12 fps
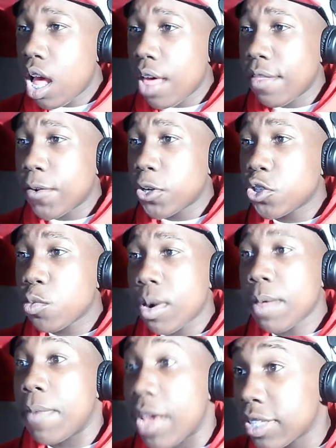first
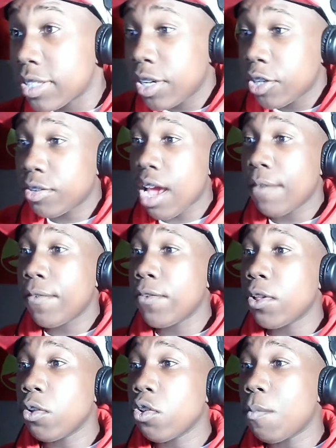20 picks of the draft. If you
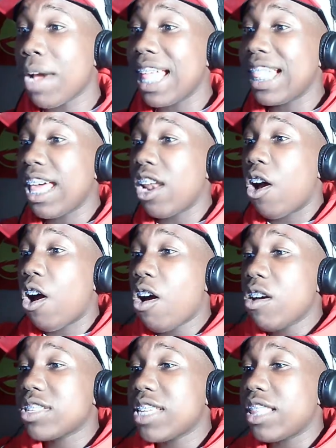don't know, my Atlanta
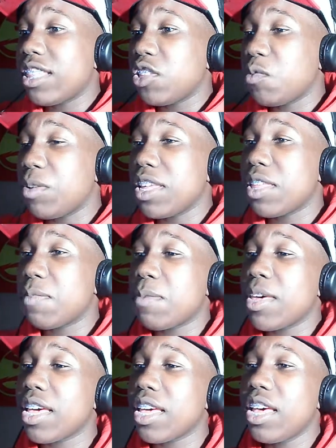Hawks had the 20th
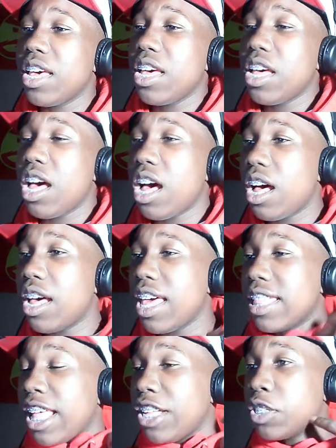pick, and
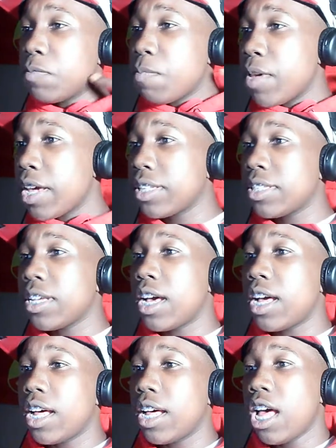they just picked
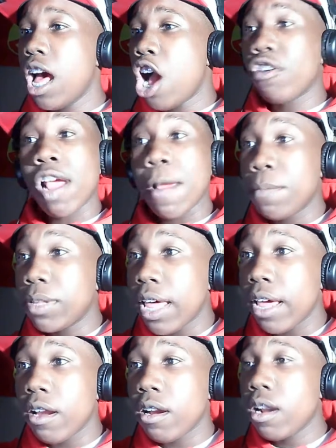a great
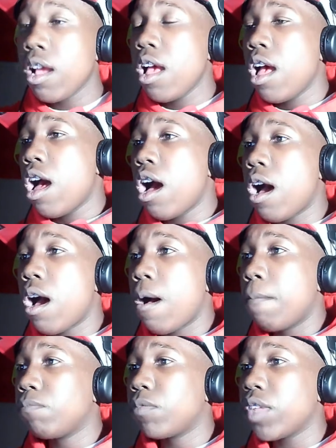player
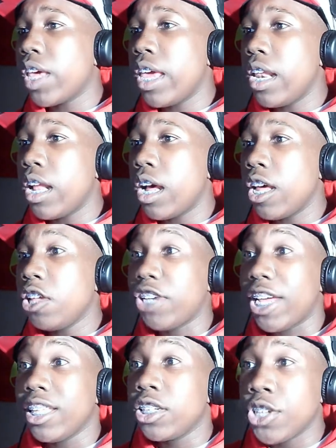and
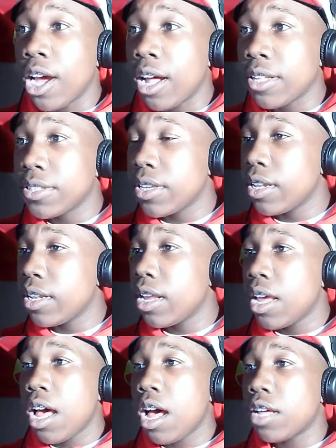Jalen Johnson,
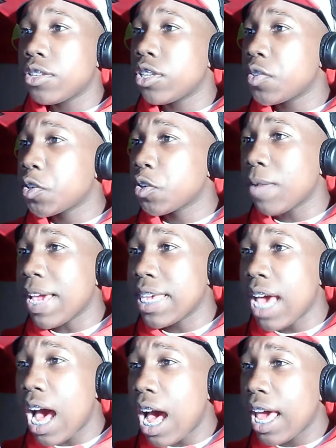such a great
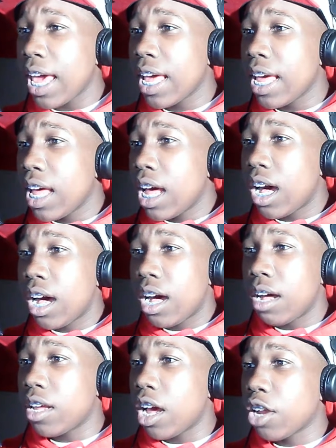guy,
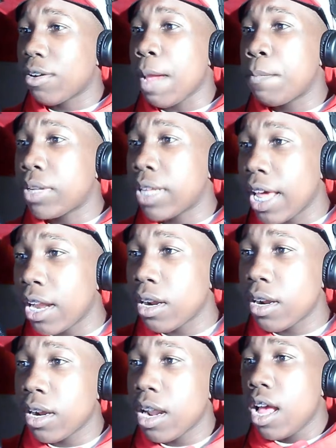a great
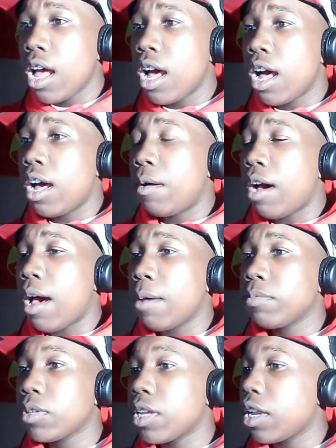player. I'm
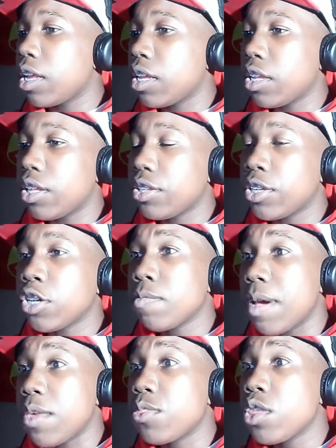going to tell you
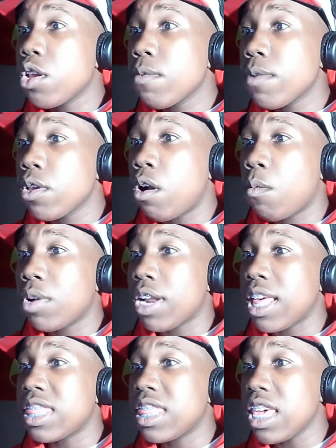my theory on what I
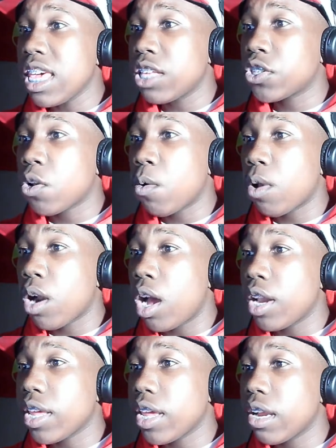think is going
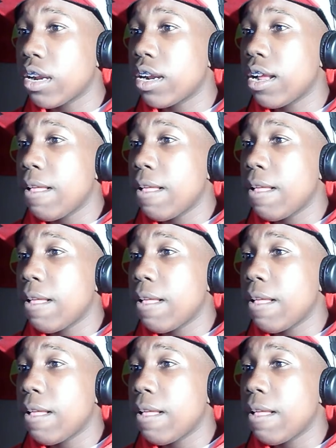on here.